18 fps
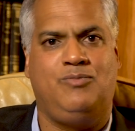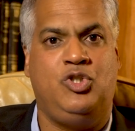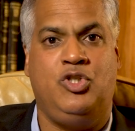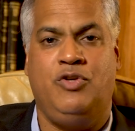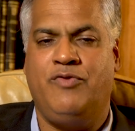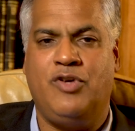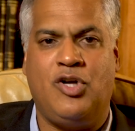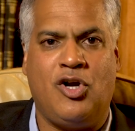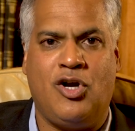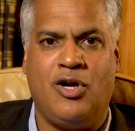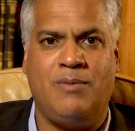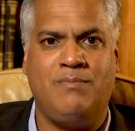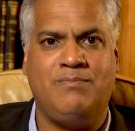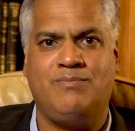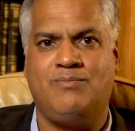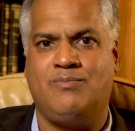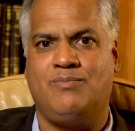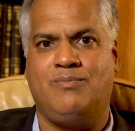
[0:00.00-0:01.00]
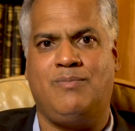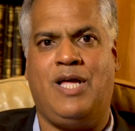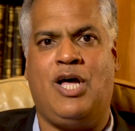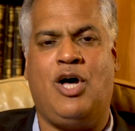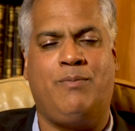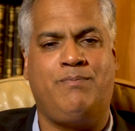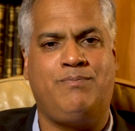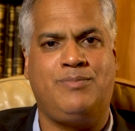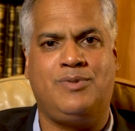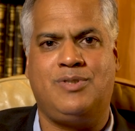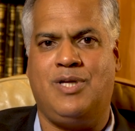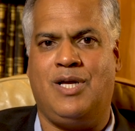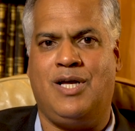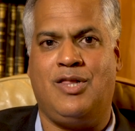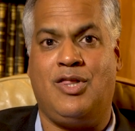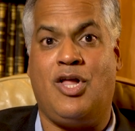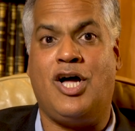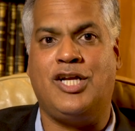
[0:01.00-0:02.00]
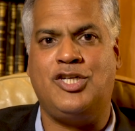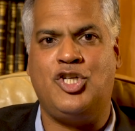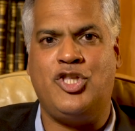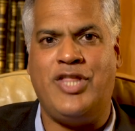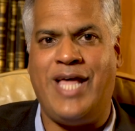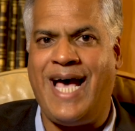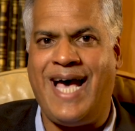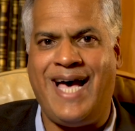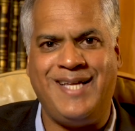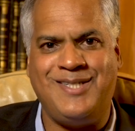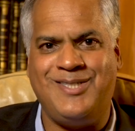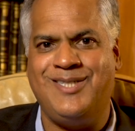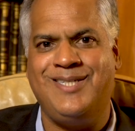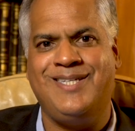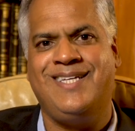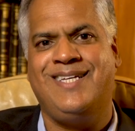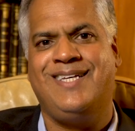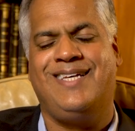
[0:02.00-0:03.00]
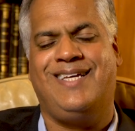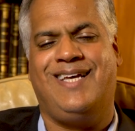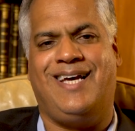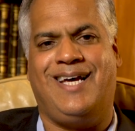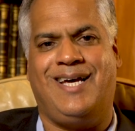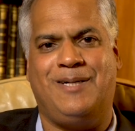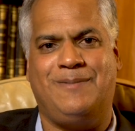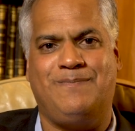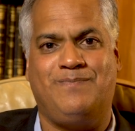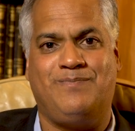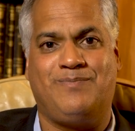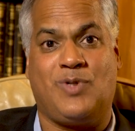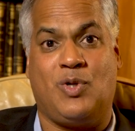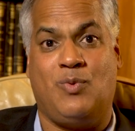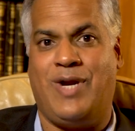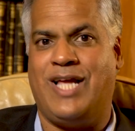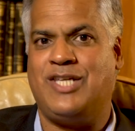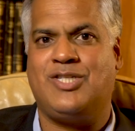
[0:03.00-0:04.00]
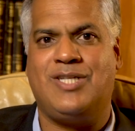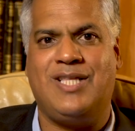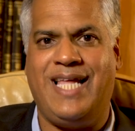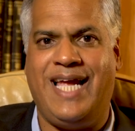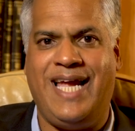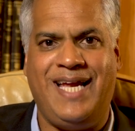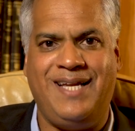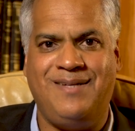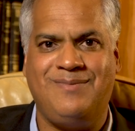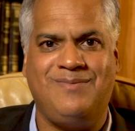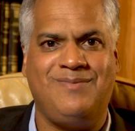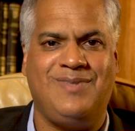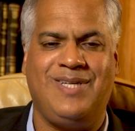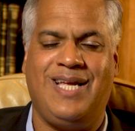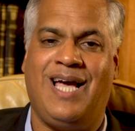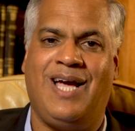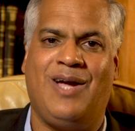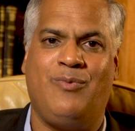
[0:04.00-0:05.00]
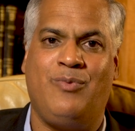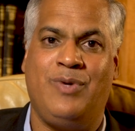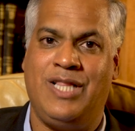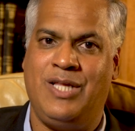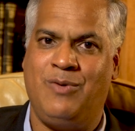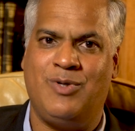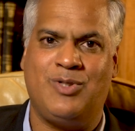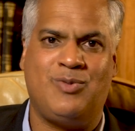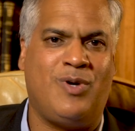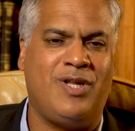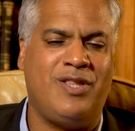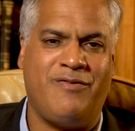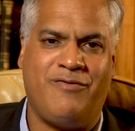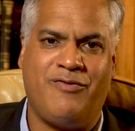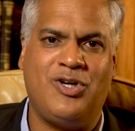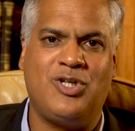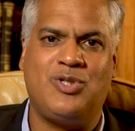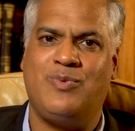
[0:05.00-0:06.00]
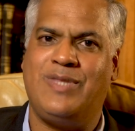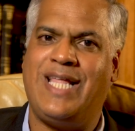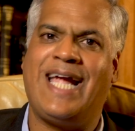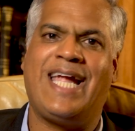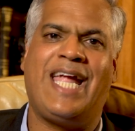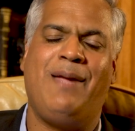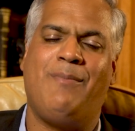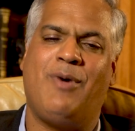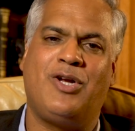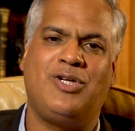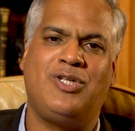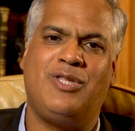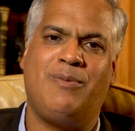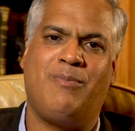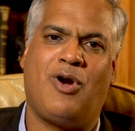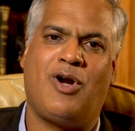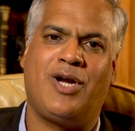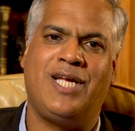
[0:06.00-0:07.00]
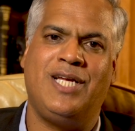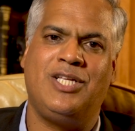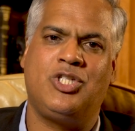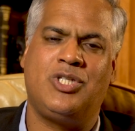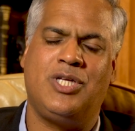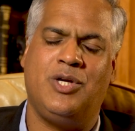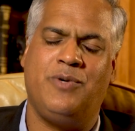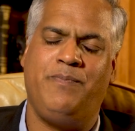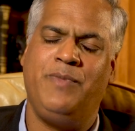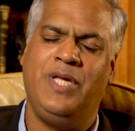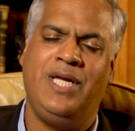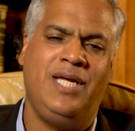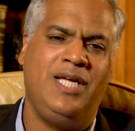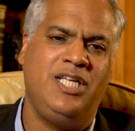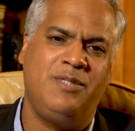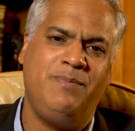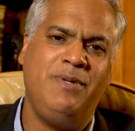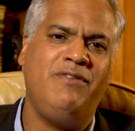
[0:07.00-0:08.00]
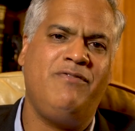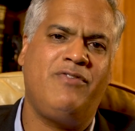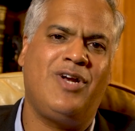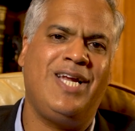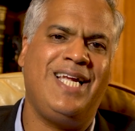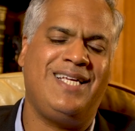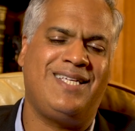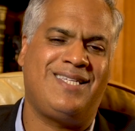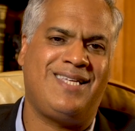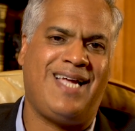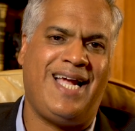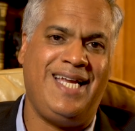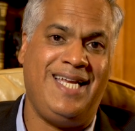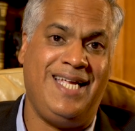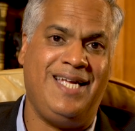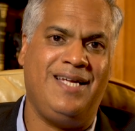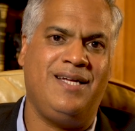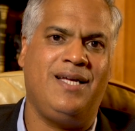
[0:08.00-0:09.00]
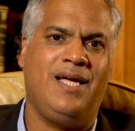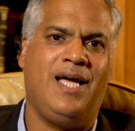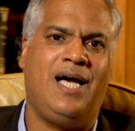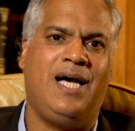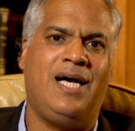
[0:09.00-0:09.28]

Juvederm helped launch that. Restylane really was one of the first when that came onto the market. So it's been very exciting